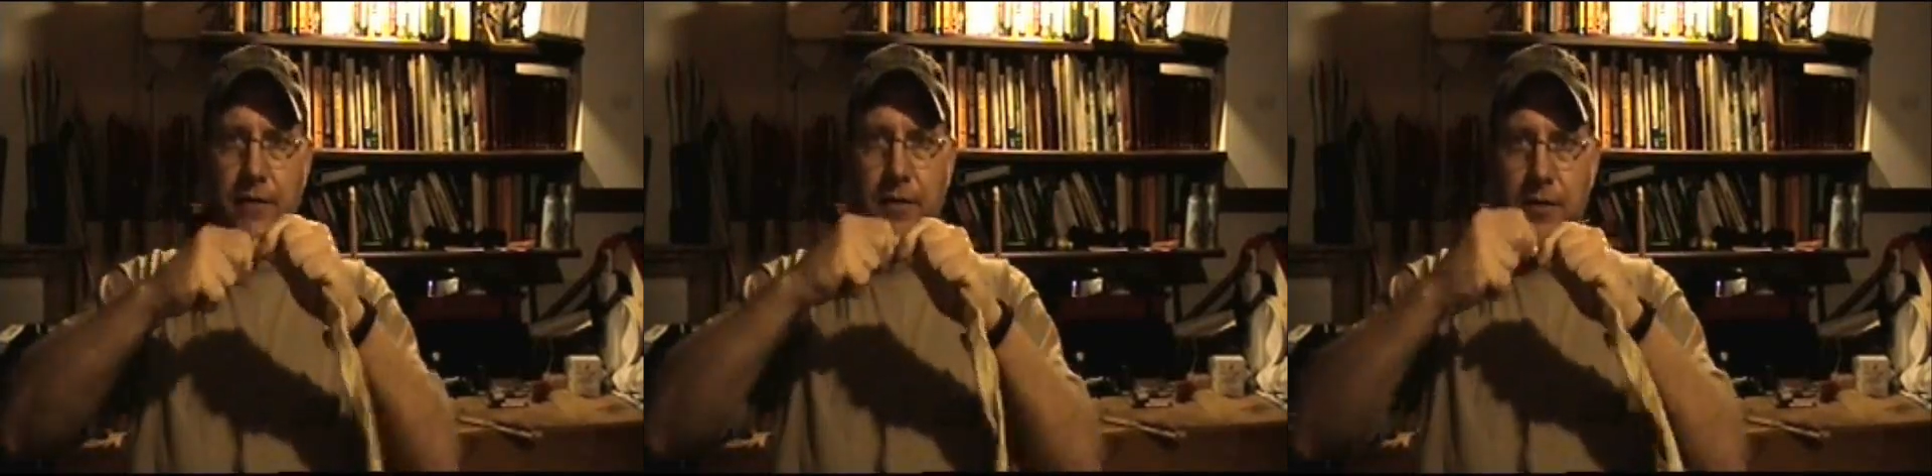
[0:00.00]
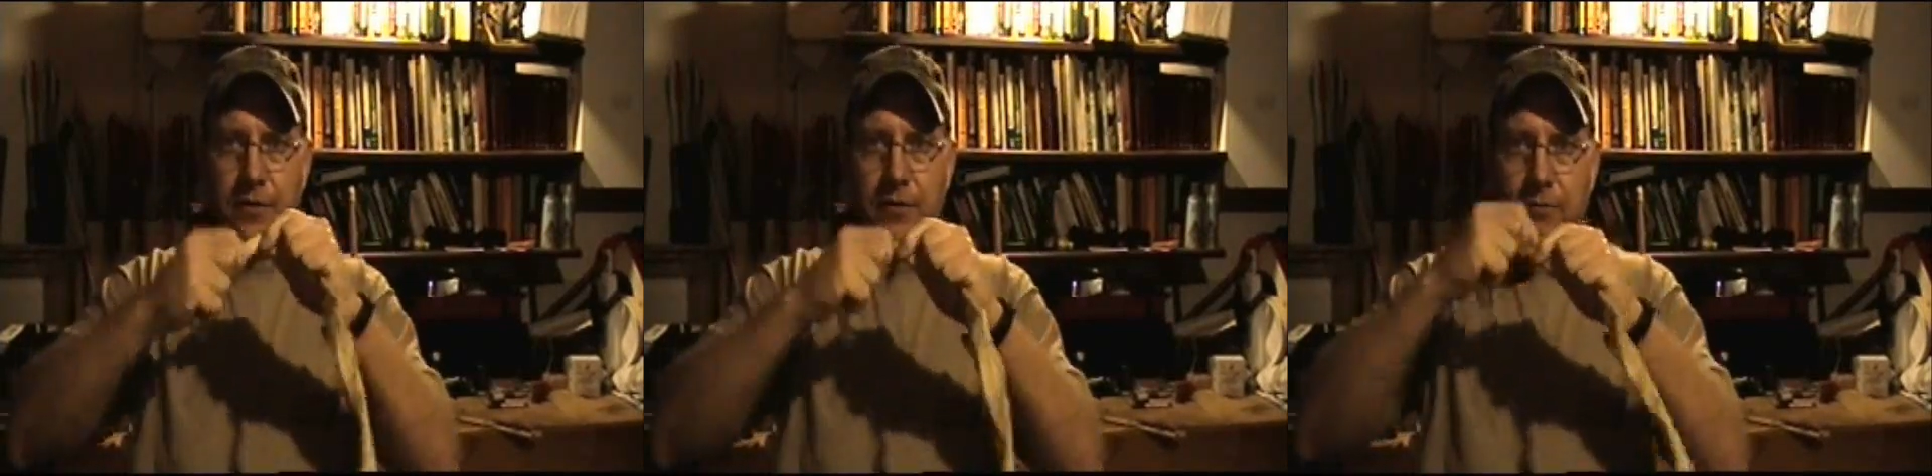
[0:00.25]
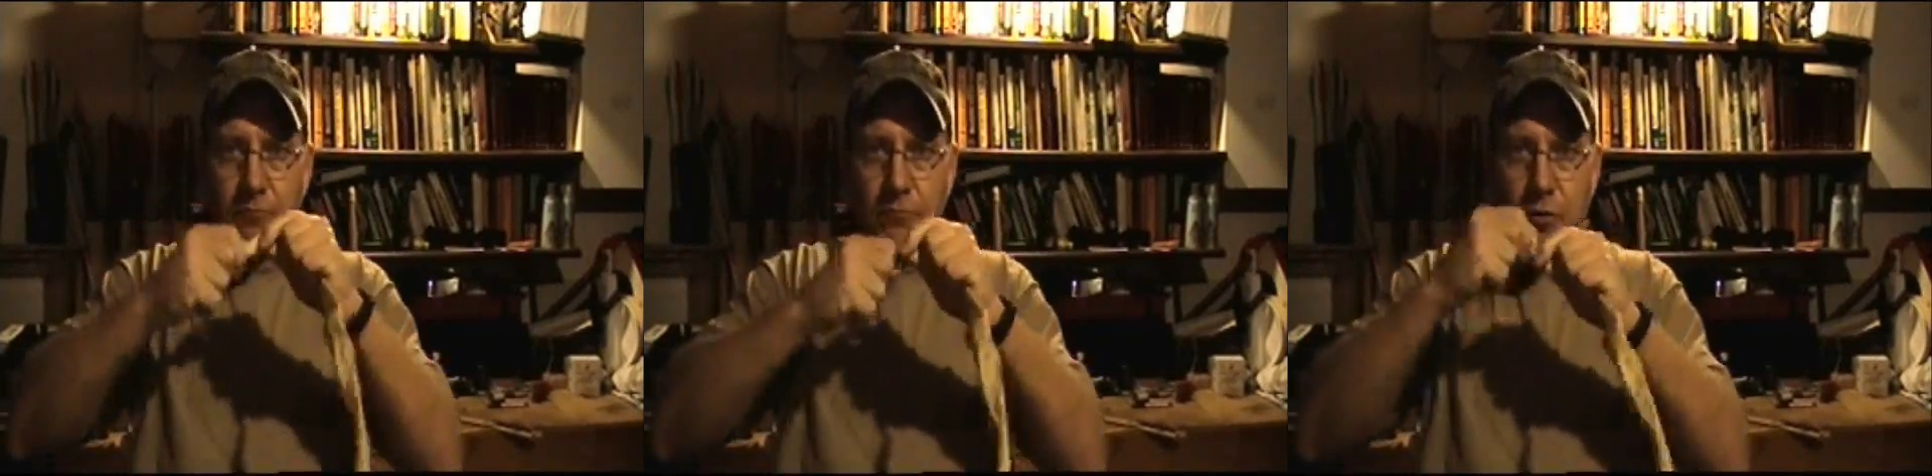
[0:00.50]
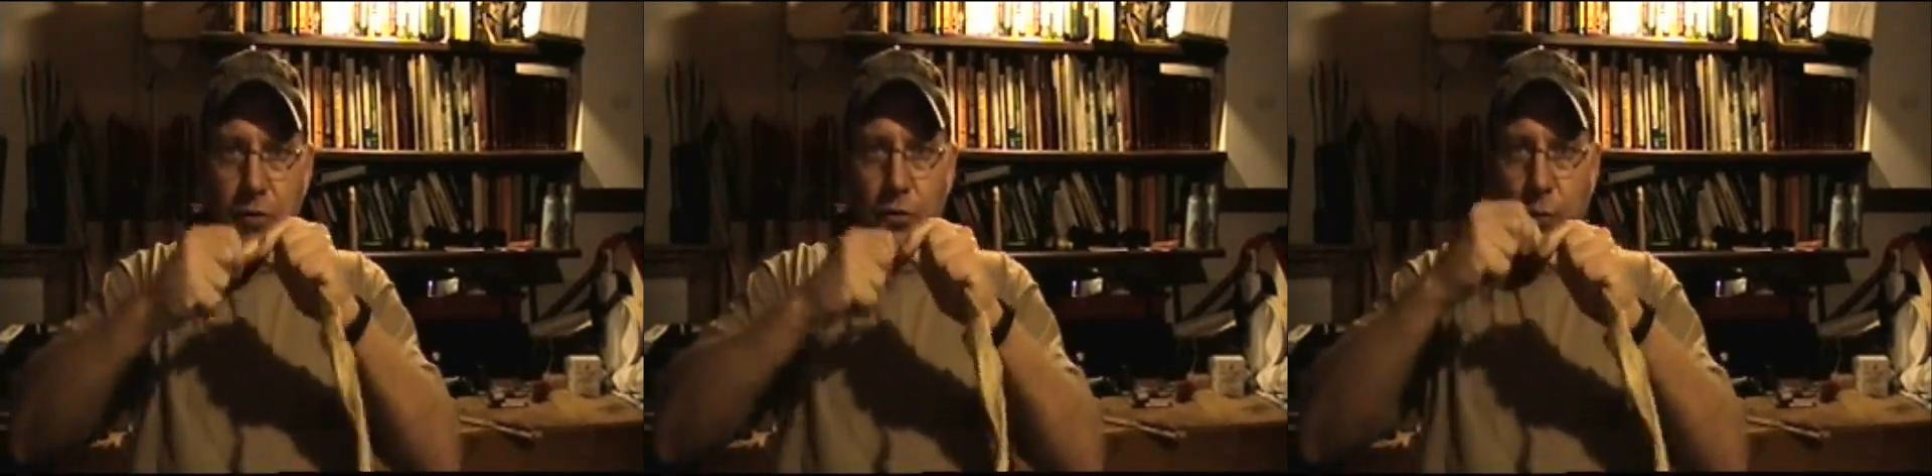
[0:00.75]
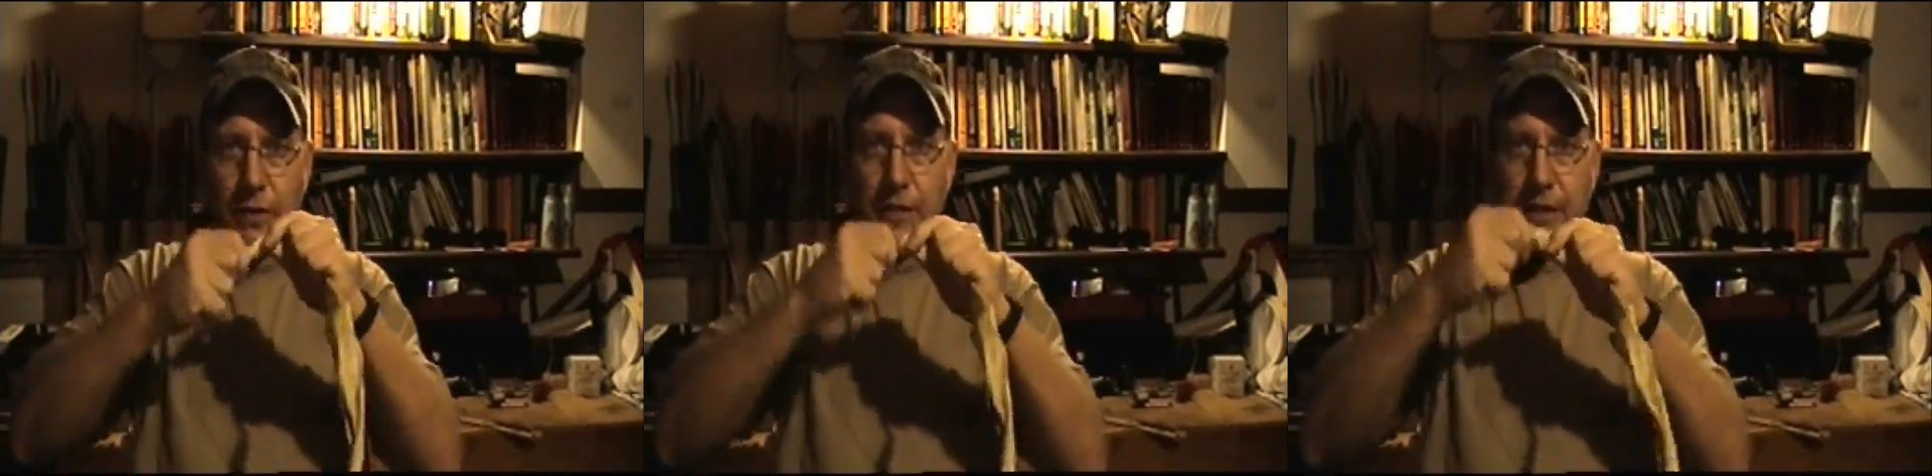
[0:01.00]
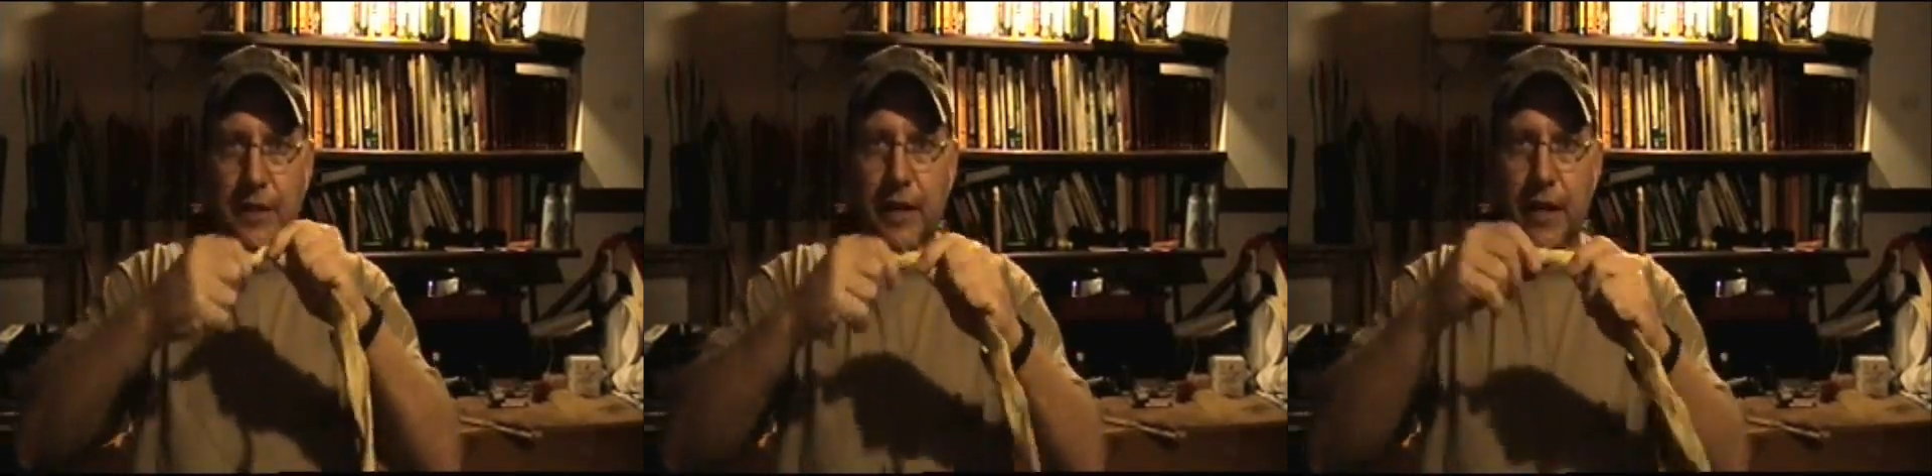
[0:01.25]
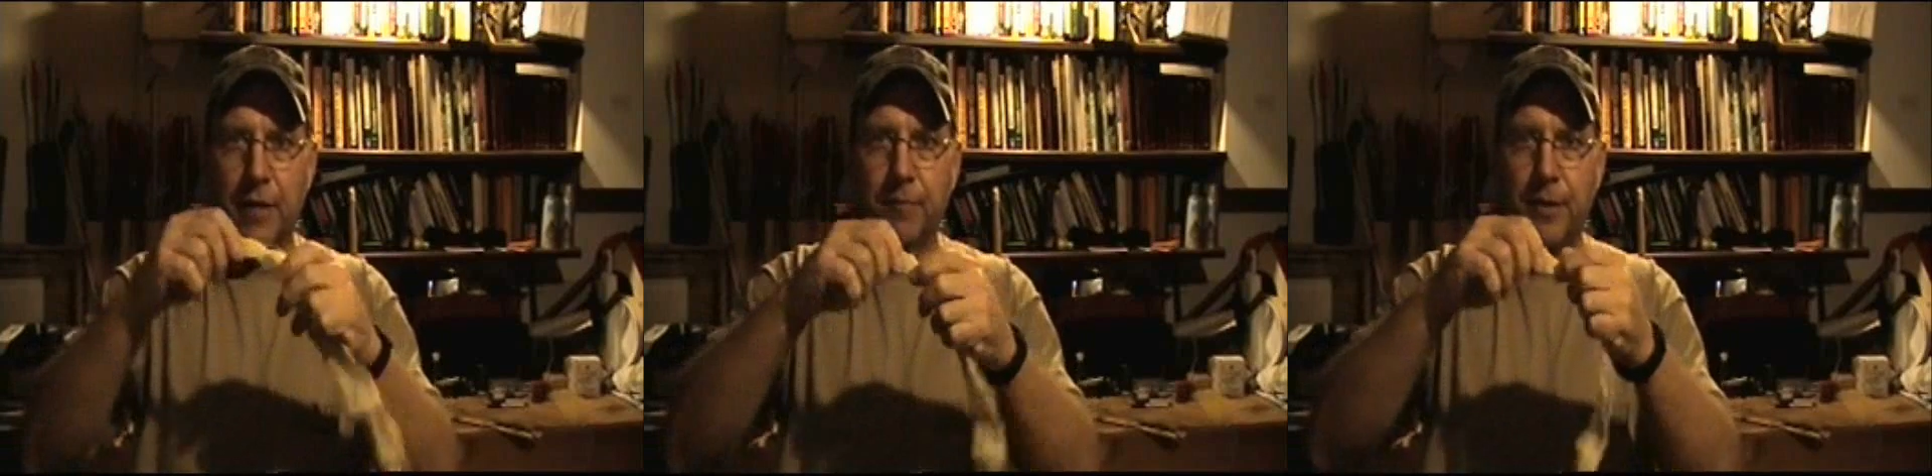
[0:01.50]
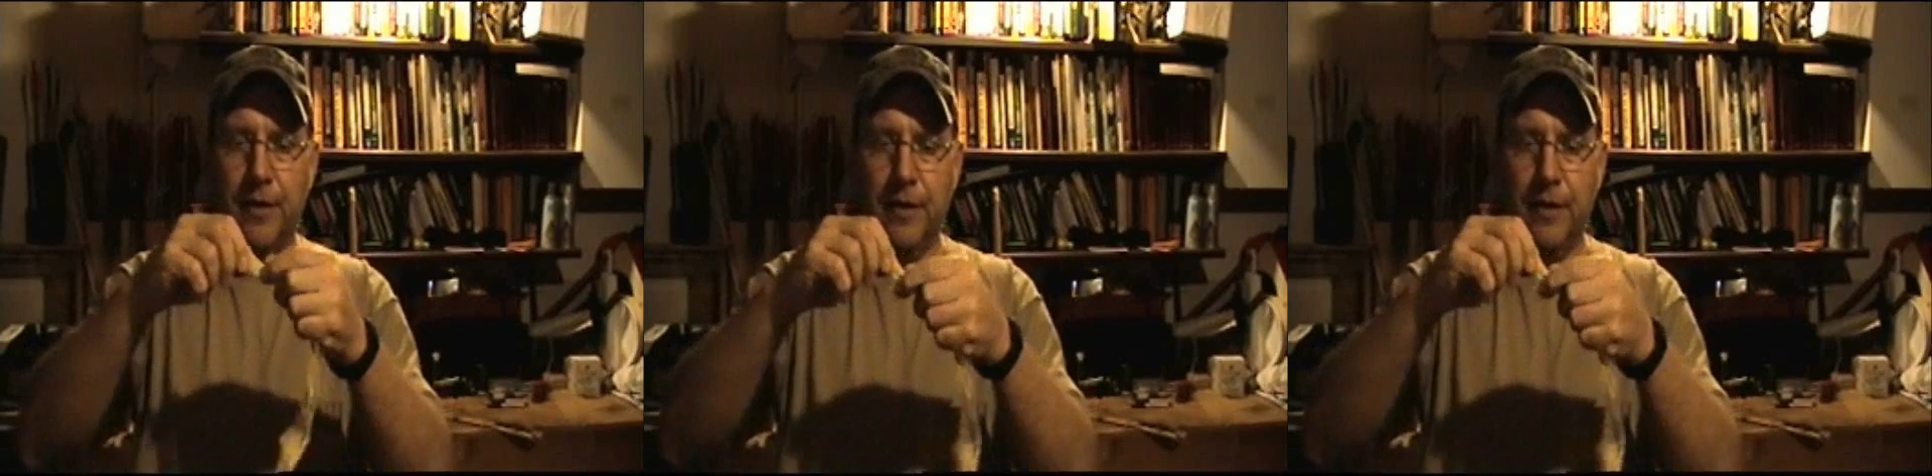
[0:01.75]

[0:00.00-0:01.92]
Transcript: just twist it up